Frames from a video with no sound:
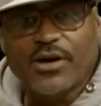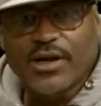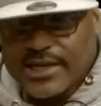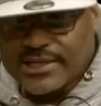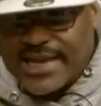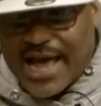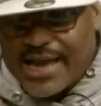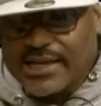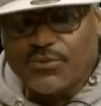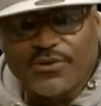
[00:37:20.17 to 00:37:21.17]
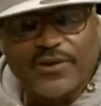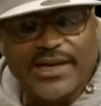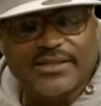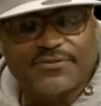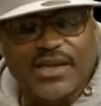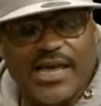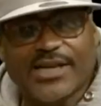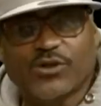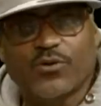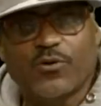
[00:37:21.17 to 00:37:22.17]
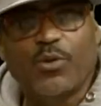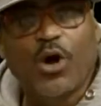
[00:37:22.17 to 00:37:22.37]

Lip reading: It is a highly reflective classroom